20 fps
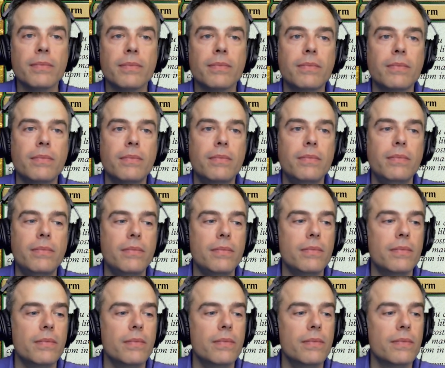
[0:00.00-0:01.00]

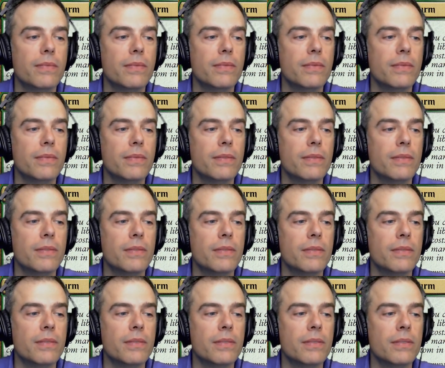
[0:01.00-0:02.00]

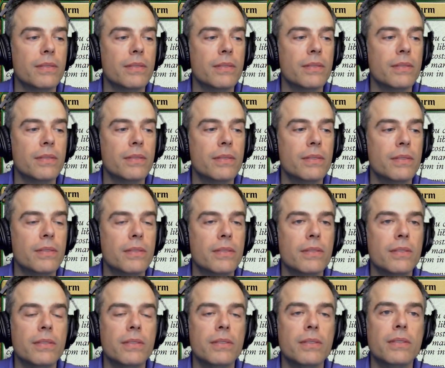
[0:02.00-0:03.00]

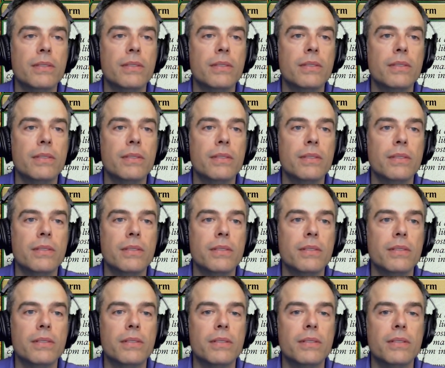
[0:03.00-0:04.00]

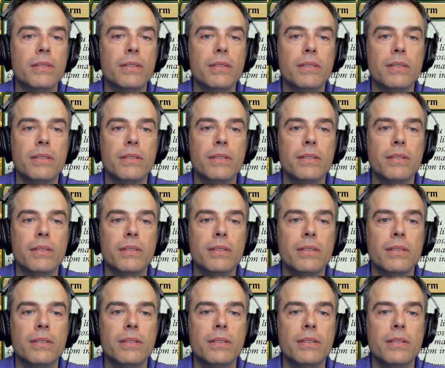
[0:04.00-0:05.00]

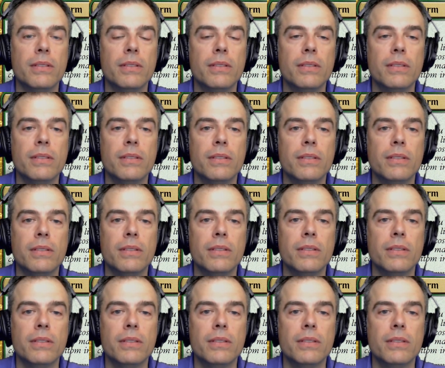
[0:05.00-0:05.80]
[no speech]